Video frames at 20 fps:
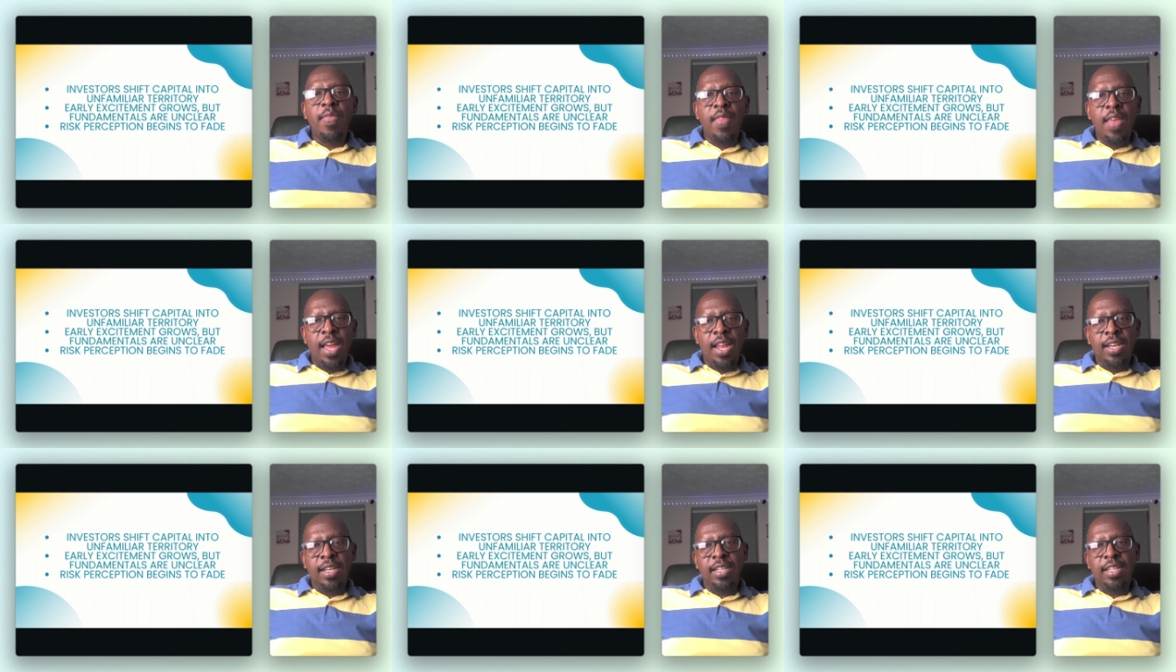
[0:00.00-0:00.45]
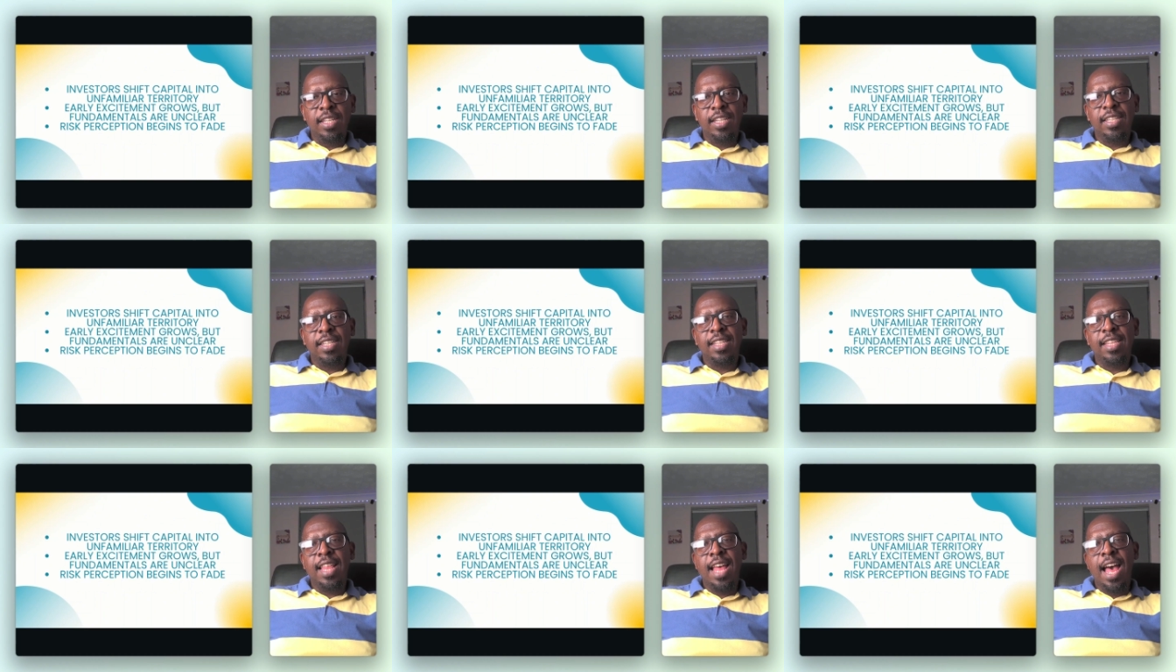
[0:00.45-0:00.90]
then
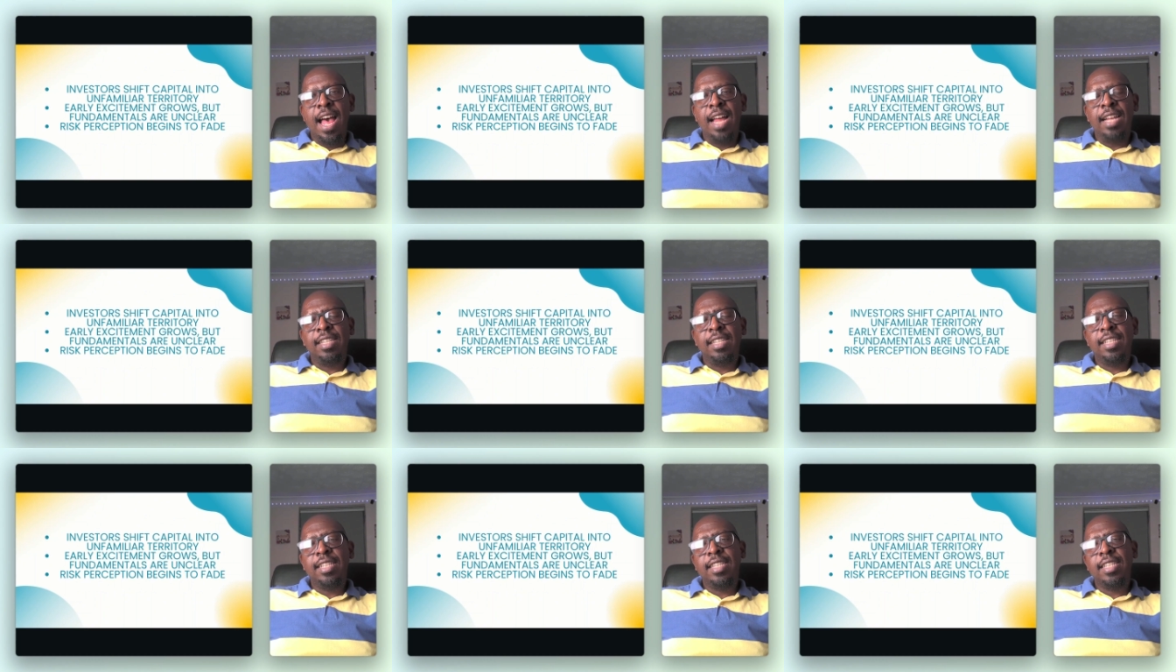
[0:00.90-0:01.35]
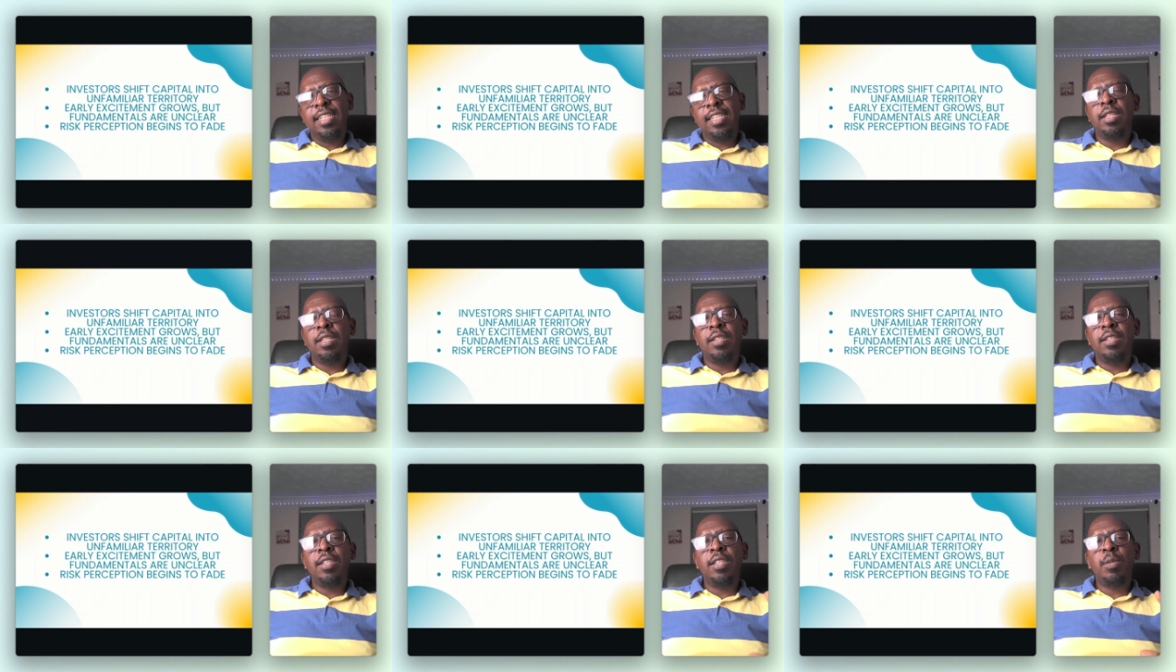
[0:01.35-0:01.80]
is that
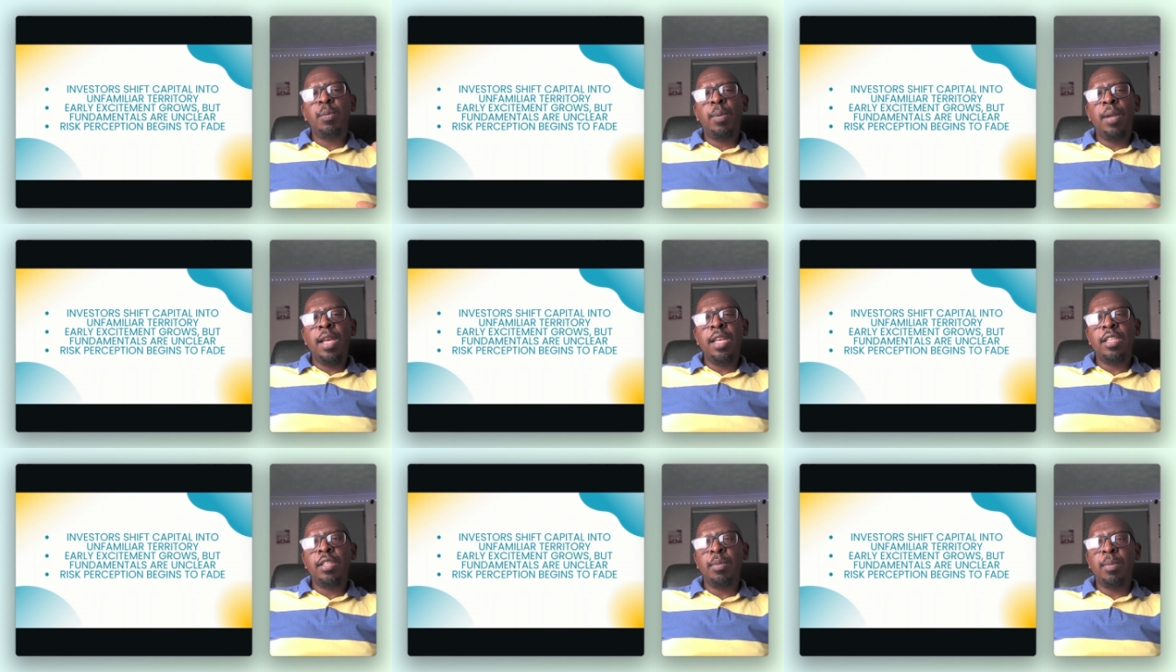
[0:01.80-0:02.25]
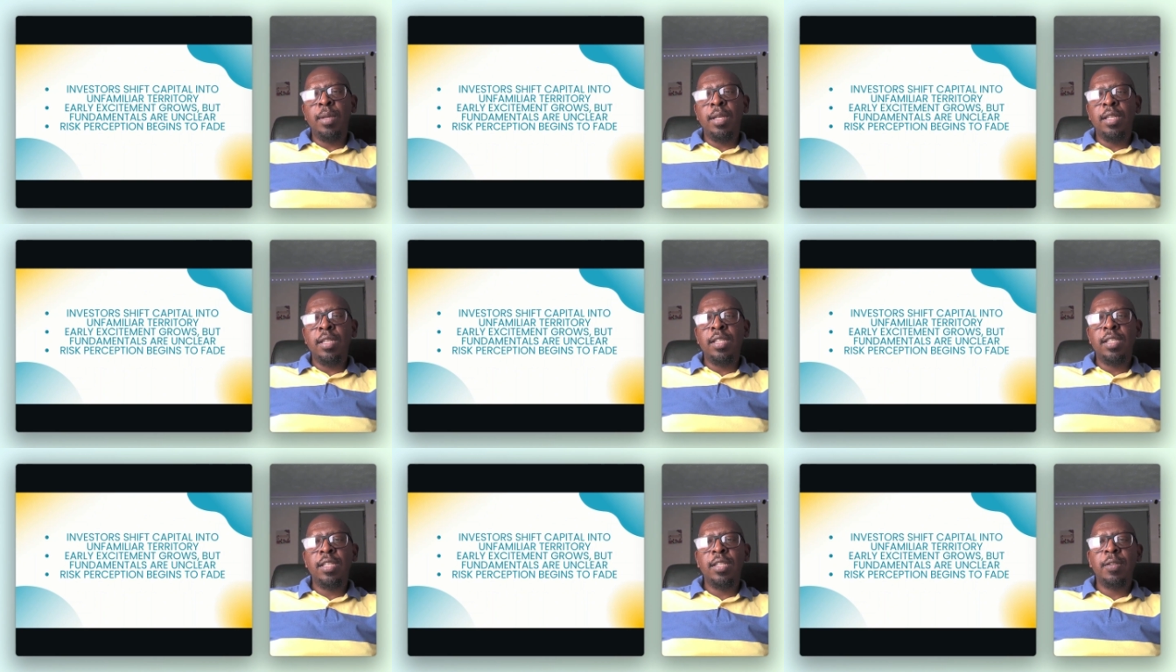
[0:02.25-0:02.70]

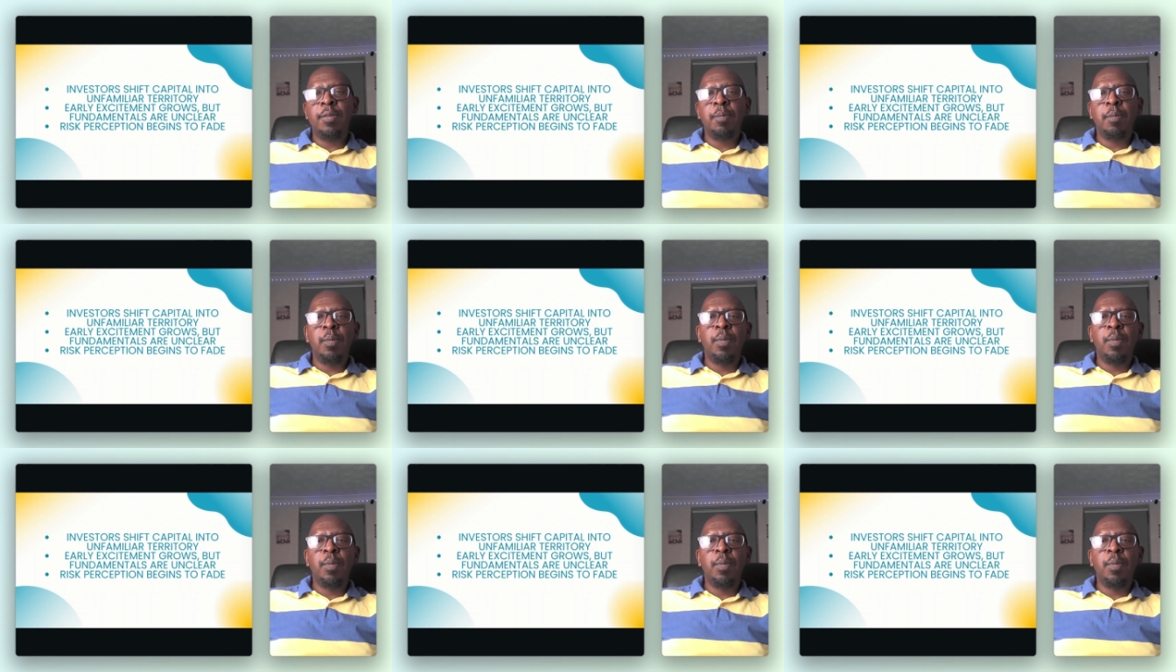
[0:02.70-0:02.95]
displacement